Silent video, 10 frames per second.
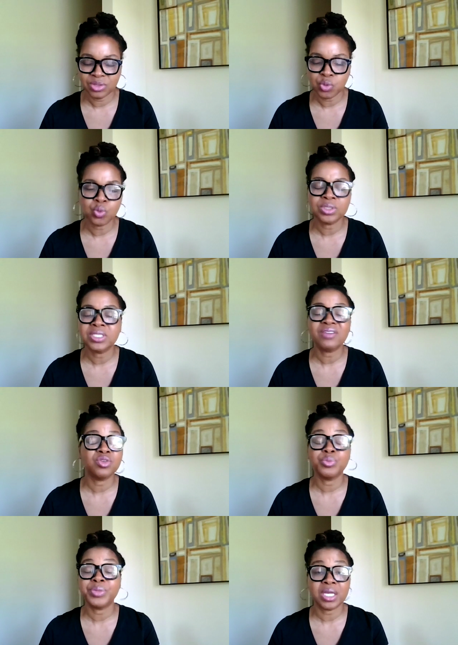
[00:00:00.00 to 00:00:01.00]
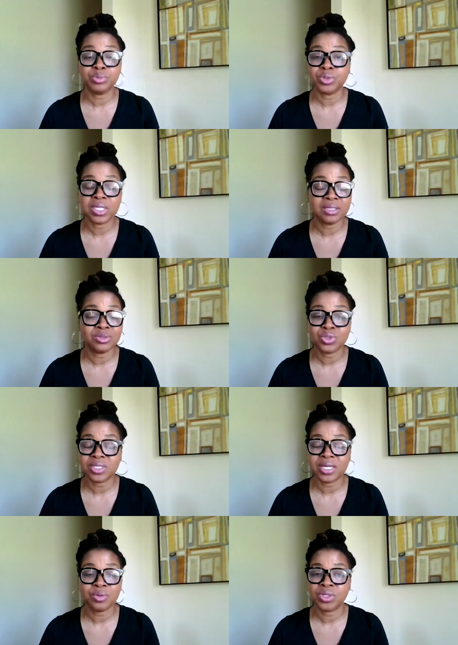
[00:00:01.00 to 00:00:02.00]
You will never be able to
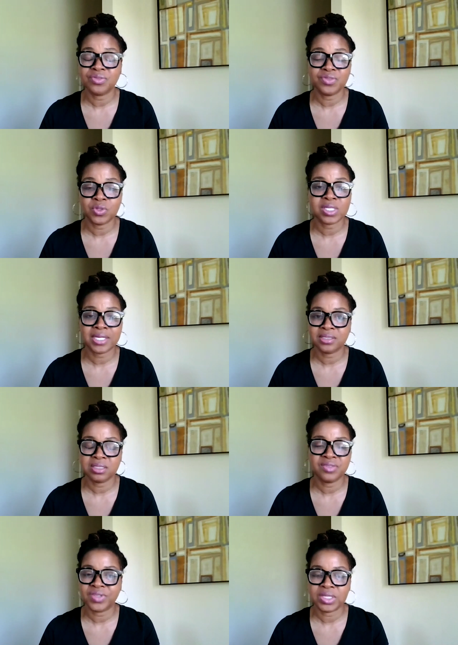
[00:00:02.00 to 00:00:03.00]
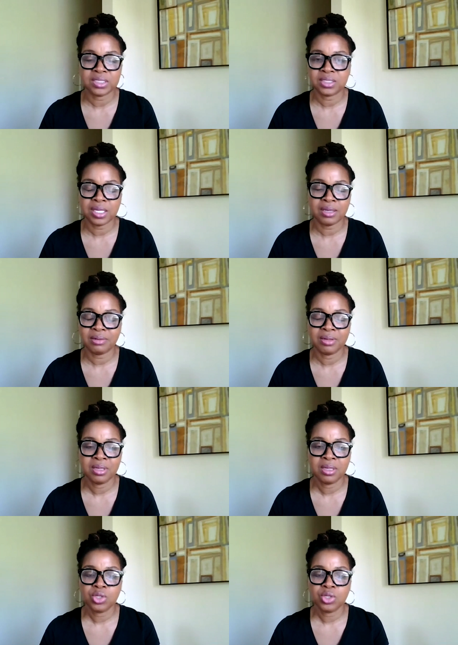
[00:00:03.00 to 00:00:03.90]
understand what it feels like to live in this skin.